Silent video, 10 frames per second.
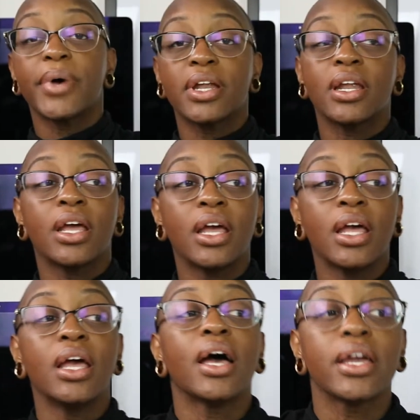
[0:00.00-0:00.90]
But
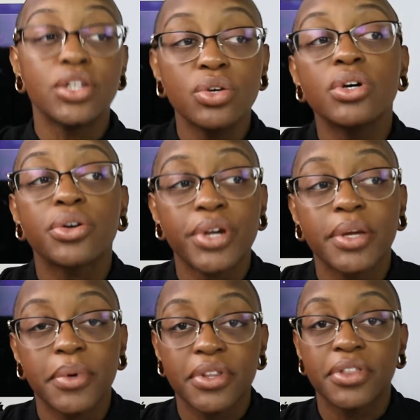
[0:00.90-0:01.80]
I do agree
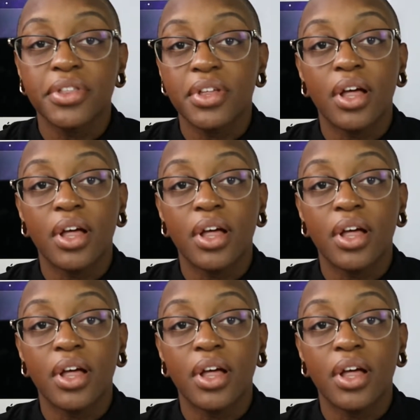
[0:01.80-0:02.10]
with